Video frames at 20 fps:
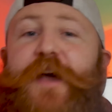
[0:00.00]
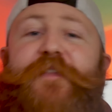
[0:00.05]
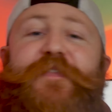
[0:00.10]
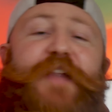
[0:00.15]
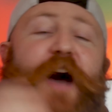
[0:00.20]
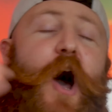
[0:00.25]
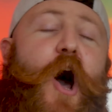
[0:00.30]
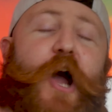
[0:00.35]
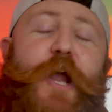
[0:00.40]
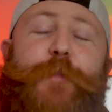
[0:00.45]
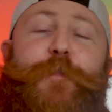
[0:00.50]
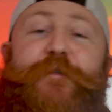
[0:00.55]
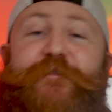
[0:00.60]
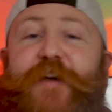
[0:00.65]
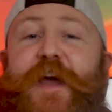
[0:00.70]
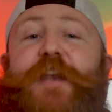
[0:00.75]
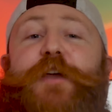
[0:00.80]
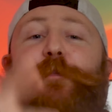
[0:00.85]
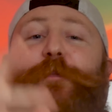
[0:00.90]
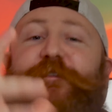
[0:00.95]
The
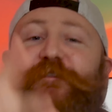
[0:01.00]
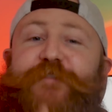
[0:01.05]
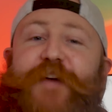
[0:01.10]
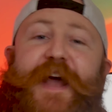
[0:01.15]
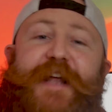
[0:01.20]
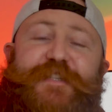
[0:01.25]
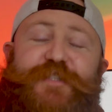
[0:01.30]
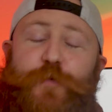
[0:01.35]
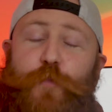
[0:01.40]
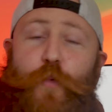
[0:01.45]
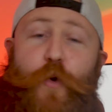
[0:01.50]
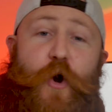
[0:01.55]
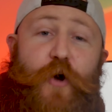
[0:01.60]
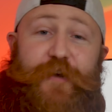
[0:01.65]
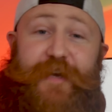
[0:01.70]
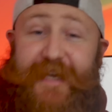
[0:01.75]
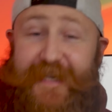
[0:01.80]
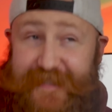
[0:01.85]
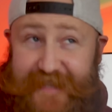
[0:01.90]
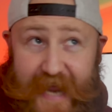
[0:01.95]
Hypervenom Phantom
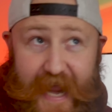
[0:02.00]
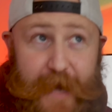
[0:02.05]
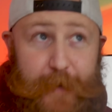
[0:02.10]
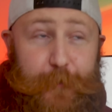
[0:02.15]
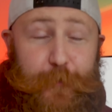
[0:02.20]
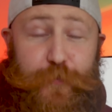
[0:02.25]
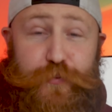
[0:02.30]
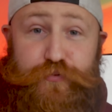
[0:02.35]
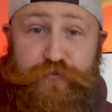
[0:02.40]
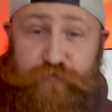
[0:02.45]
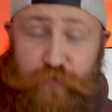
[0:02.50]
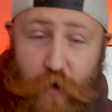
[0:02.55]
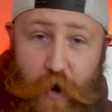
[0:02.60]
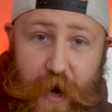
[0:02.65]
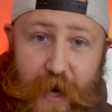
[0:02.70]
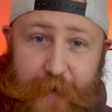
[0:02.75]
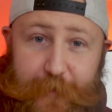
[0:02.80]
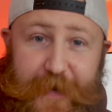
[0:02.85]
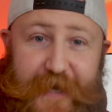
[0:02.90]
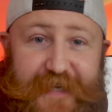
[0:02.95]
1 is a
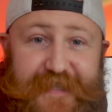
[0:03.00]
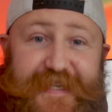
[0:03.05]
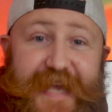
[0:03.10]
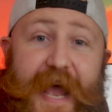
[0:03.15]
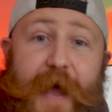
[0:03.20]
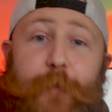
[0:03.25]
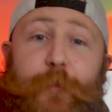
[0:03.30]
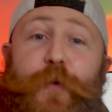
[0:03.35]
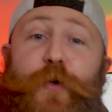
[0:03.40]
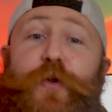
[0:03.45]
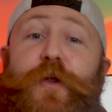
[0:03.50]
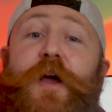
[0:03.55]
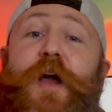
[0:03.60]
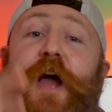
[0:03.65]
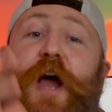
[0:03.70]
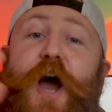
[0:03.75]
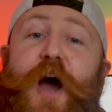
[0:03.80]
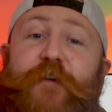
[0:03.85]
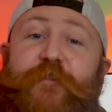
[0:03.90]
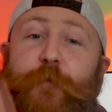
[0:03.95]
prime example
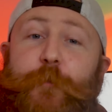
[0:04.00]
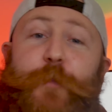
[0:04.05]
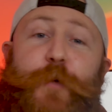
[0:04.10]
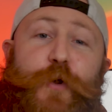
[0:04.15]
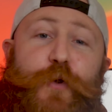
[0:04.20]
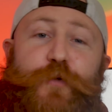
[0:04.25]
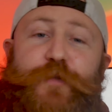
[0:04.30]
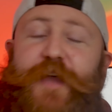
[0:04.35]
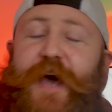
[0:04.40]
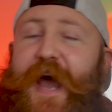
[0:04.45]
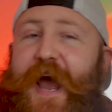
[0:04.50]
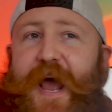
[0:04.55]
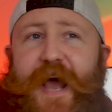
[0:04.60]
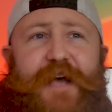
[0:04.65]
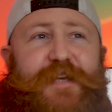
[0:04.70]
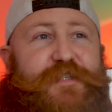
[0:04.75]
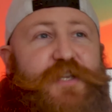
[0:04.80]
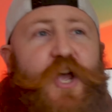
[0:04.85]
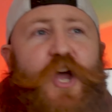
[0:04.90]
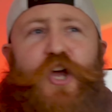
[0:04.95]
of a boot that
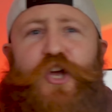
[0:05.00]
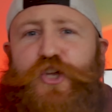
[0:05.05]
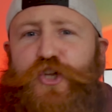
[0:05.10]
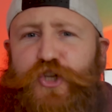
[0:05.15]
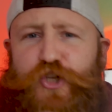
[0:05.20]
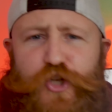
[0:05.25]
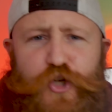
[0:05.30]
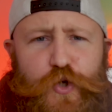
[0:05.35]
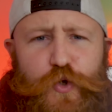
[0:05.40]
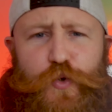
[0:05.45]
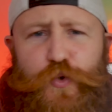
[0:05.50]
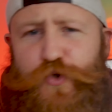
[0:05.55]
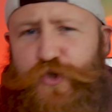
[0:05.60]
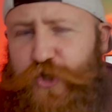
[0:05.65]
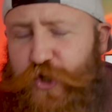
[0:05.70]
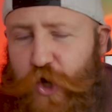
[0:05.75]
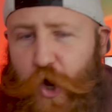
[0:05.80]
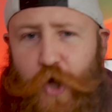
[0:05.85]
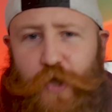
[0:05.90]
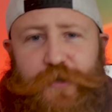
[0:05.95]
has
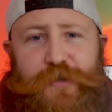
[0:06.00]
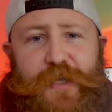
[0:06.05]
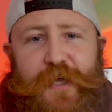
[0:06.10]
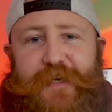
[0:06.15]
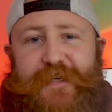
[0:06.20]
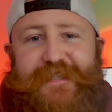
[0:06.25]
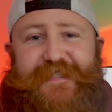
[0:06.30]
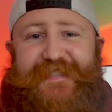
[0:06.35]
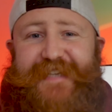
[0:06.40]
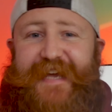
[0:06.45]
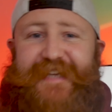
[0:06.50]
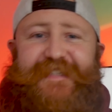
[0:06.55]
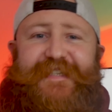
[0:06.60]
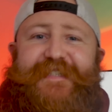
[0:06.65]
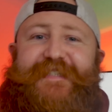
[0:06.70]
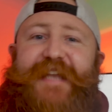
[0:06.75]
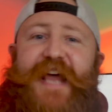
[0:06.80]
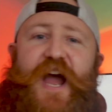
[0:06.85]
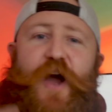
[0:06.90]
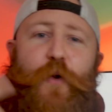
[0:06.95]
huge cult-like
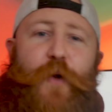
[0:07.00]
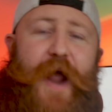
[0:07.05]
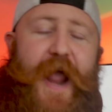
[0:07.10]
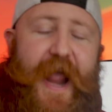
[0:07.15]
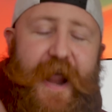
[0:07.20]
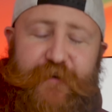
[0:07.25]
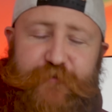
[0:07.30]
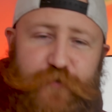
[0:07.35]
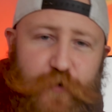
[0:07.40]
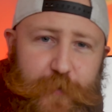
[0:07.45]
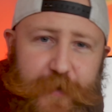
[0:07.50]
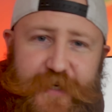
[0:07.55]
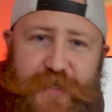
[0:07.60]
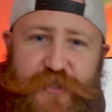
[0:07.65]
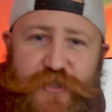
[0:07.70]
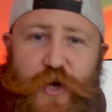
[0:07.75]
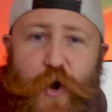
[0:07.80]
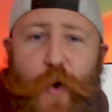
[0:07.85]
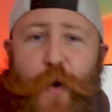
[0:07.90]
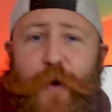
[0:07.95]
status now.
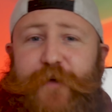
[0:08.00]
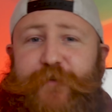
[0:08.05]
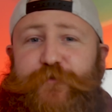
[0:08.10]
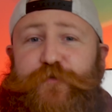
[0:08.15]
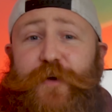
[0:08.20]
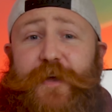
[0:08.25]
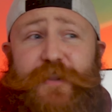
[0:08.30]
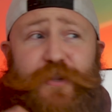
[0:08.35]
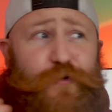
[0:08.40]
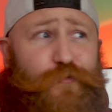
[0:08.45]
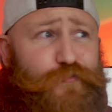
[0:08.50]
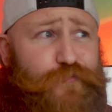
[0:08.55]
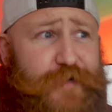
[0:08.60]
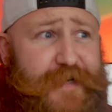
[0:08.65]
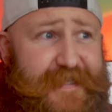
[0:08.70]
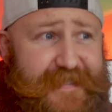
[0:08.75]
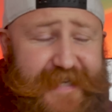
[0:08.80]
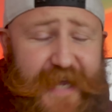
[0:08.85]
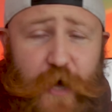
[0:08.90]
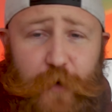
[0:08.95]
Everybody's going for it. The
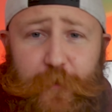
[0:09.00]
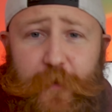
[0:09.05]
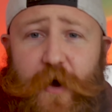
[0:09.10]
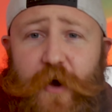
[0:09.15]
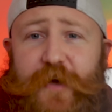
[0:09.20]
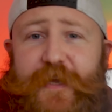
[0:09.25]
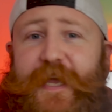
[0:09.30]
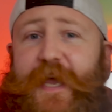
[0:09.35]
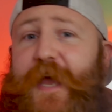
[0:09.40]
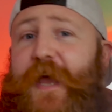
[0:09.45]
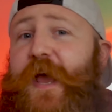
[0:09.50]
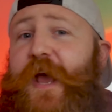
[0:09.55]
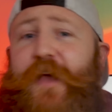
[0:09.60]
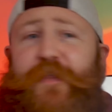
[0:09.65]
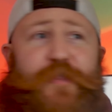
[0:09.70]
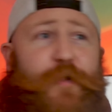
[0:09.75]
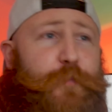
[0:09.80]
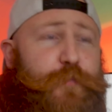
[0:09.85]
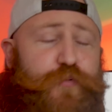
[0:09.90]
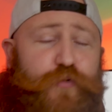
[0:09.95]
resale market,
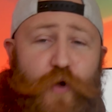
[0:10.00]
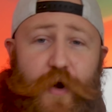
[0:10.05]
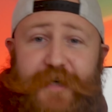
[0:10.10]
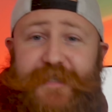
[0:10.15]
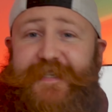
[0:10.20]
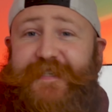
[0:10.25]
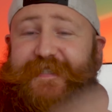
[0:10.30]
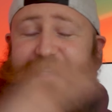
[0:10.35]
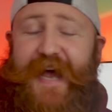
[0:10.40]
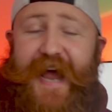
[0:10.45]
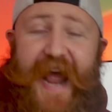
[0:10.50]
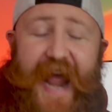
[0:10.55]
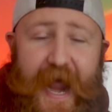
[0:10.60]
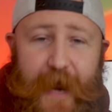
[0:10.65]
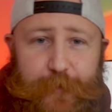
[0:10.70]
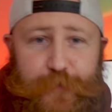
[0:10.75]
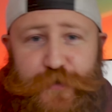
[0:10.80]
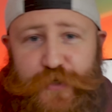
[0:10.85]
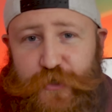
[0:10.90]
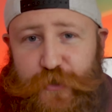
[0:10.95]
the prices are
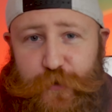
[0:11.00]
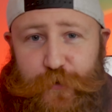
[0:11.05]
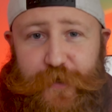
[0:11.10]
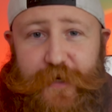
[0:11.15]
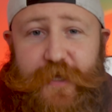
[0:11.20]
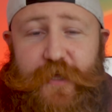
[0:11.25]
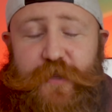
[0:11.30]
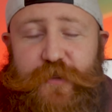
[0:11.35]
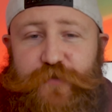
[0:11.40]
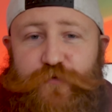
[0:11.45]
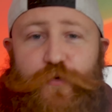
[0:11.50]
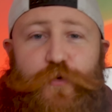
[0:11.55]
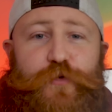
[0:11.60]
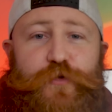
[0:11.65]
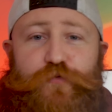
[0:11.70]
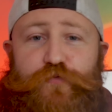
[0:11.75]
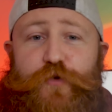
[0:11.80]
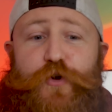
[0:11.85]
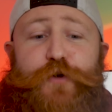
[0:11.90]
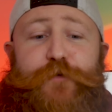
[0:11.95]
absolutely through
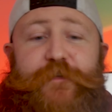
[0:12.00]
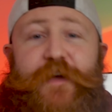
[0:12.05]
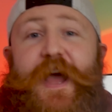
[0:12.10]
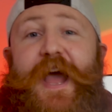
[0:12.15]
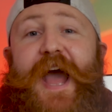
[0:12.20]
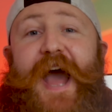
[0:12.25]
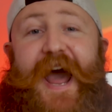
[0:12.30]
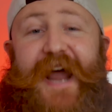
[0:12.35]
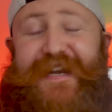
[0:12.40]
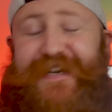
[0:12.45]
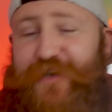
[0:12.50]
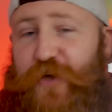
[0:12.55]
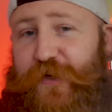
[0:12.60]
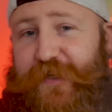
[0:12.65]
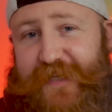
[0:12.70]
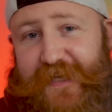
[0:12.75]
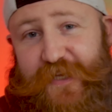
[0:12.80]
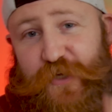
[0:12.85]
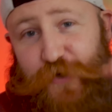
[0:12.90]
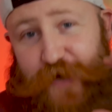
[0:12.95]
the roof, and
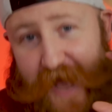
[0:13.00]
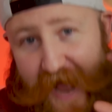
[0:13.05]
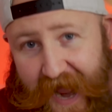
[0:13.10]
Nike could